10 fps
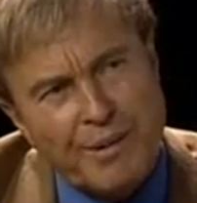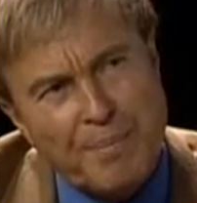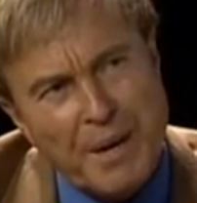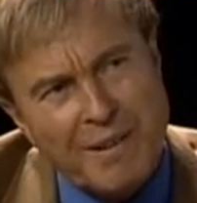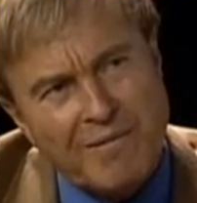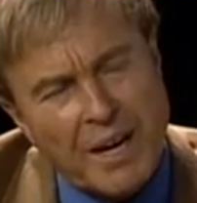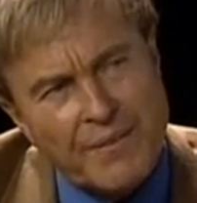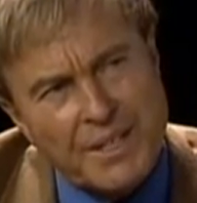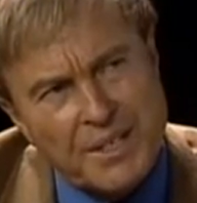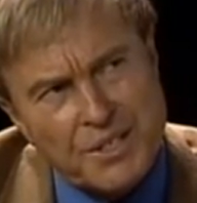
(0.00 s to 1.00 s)
really pay a lot of
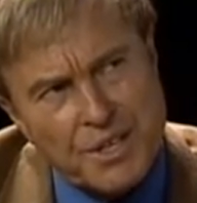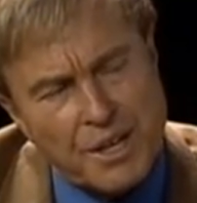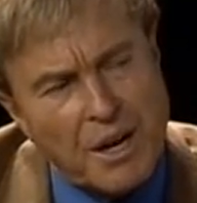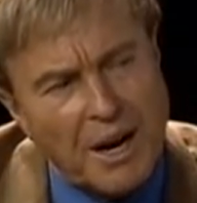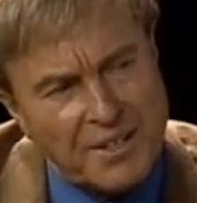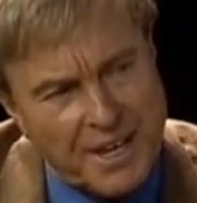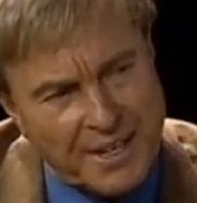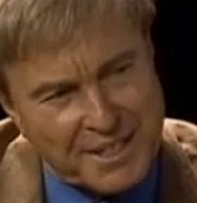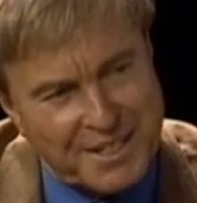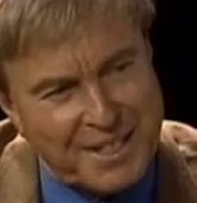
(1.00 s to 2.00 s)
attention to the
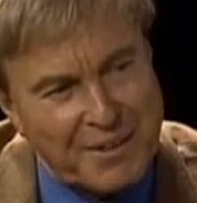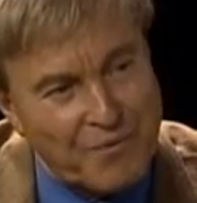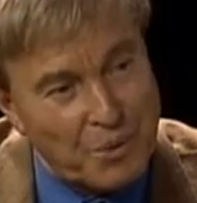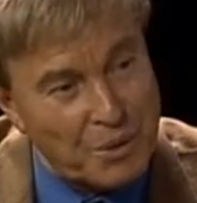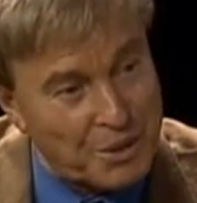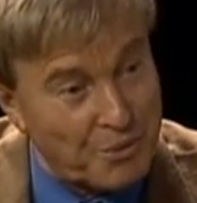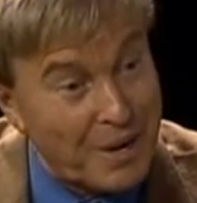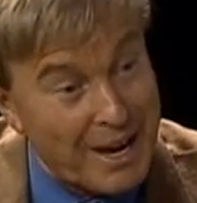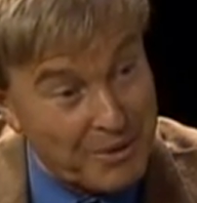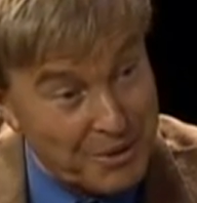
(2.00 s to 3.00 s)
context that food is
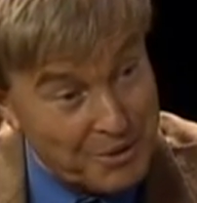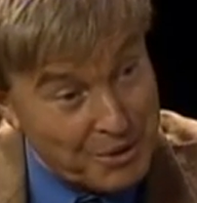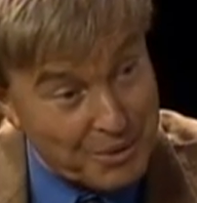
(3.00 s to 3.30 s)
around too.